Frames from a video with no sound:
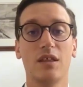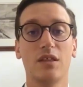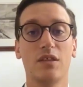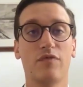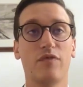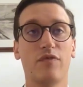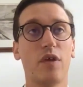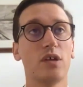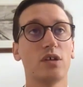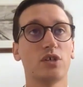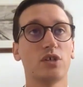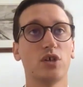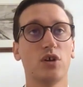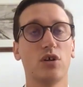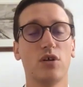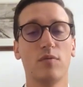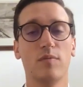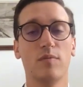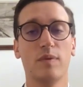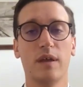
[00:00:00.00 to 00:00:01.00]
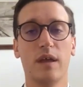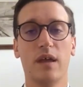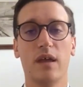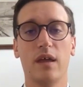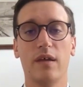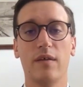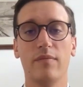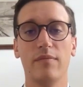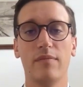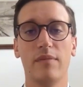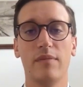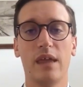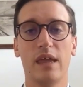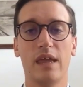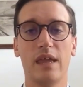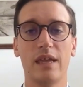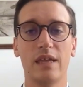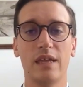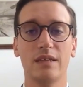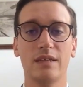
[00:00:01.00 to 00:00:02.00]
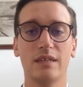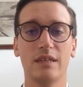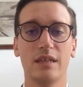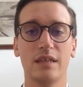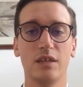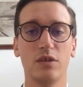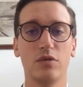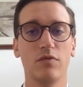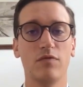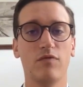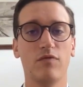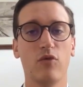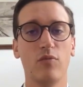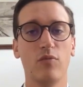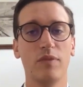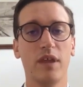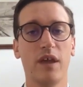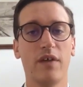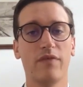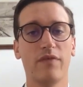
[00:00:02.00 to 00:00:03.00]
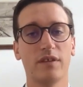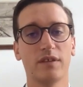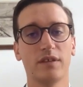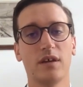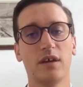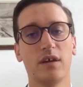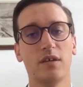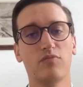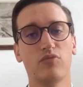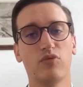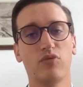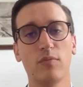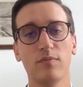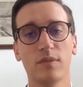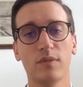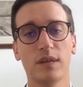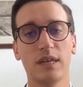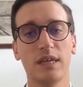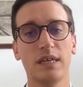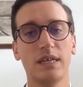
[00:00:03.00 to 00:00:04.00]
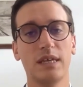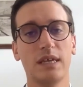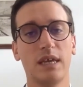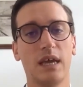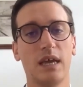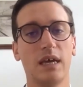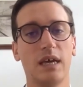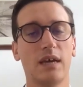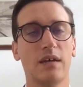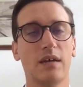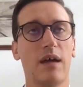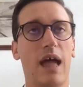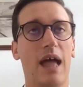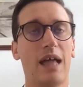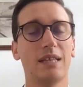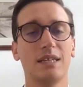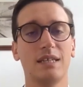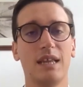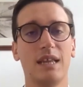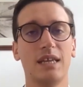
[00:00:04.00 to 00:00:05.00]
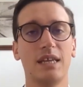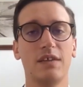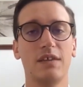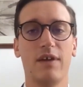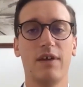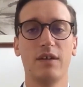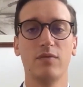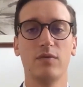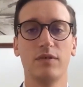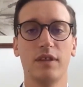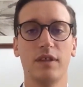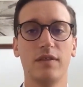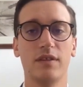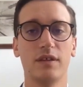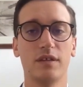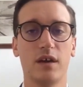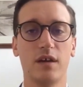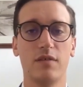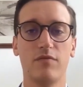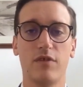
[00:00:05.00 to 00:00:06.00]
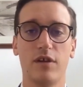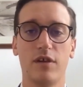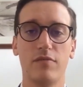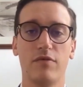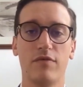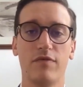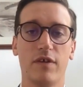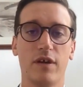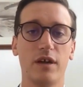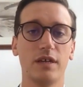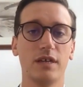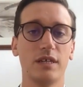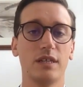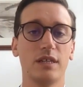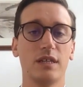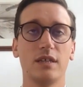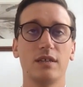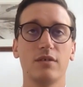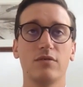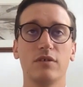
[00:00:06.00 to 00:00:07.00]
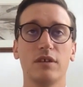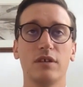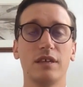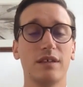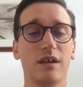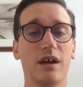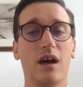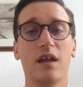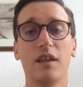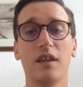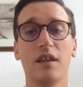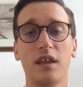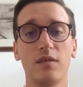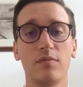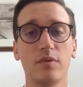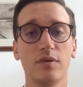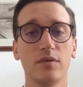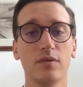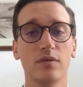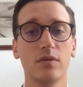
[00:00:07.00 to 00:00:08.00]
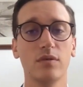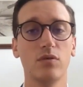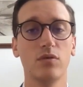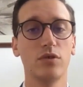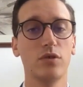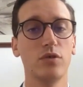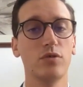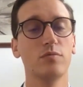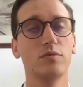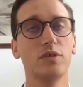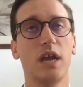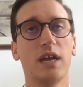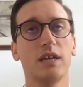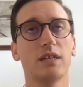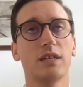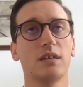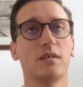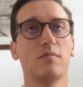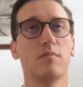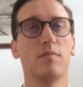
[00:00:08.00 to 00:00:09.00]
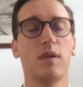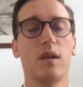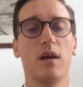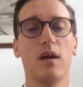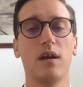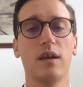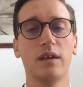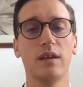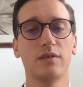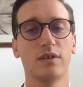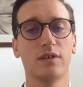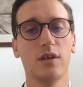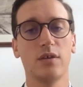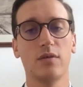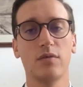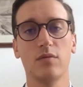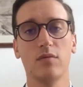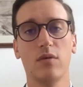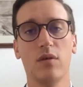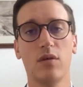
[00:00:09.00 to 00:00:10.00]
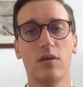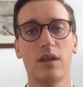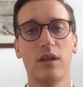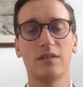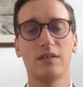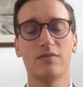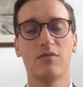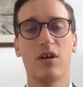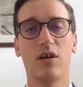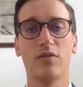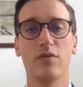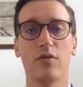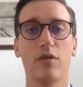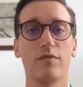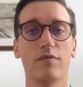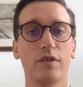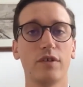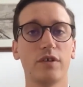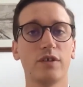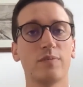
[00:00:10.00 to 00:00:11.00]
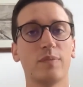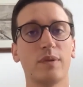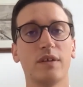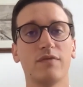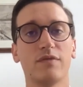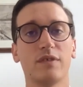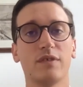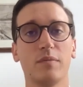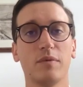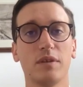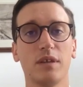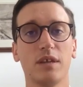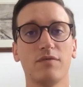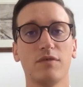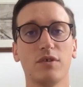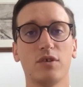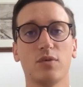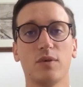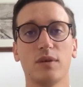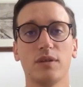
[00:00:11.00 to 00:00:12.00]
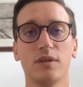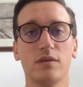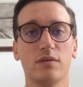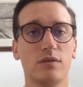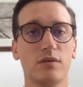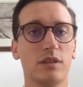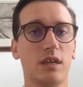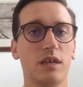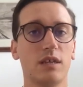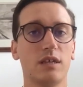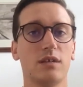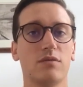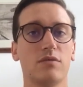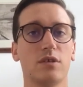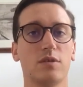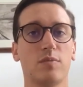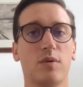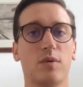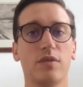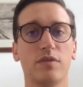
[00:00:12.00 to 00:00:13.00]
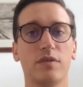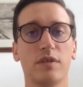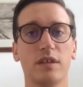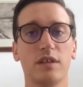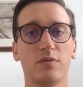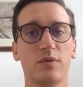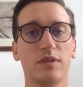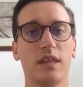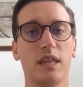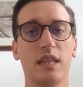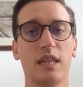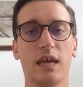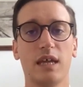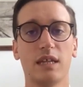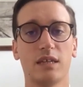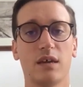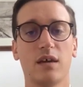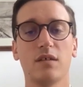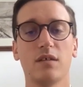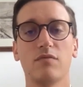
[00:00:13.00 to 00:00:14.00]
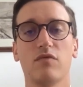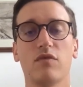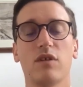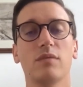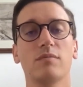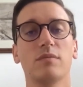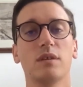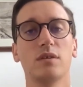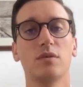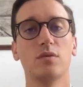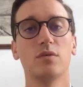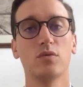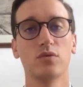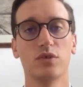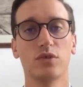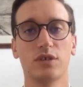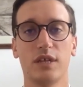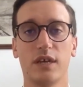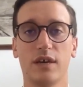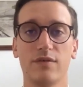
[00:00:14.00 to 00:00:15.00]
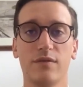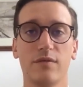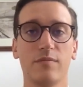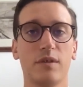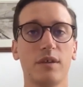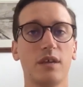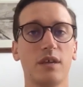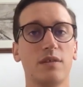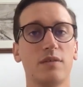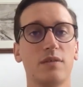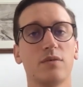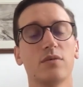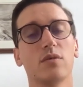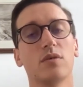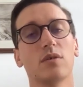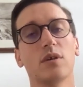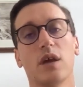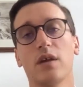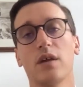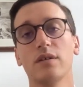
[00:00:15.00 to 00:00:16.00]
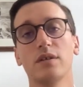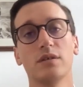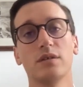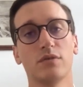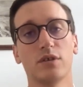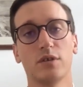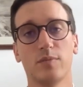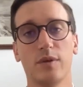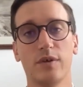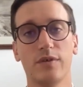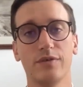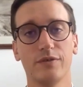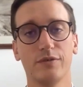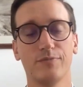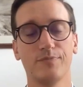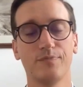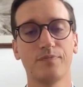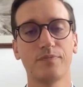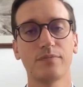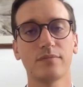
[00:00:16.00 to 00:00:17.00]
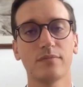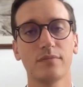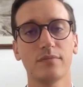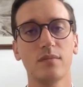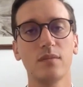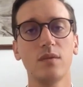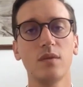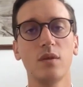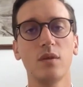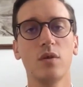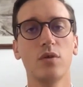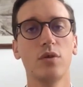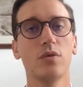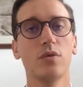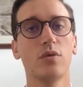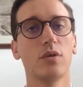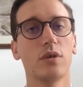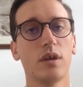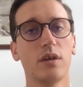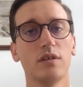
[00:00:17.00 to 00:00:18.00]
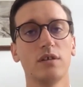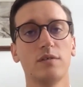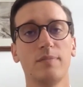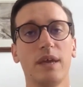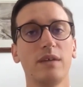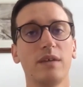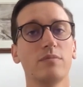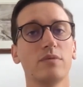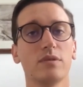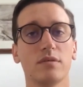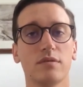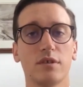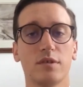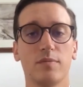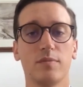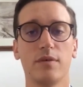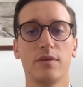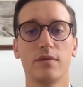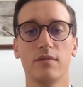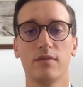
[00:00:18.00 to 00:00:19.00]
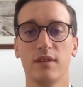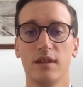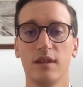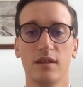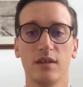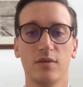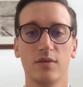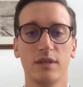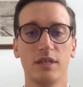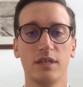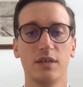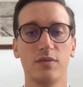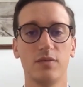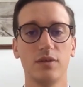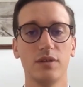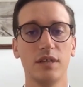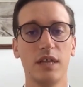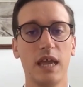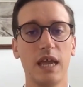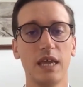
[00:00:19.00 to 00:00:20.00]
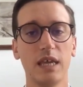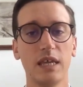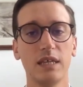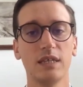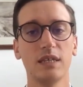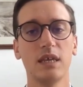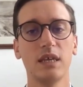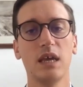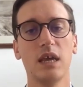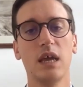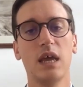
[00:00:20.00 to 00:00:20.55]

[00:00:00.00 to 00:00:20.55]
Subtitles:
The first job is that you inform the other side promptly and in any event within the time frame provided that you're either unable or you object to complying. So it's rather obvious, but if someone gives you 21 days to respond, it's within that time frame that you ought to tell them that either you're not going to respond or you're not going to be able to respond within the 21 days.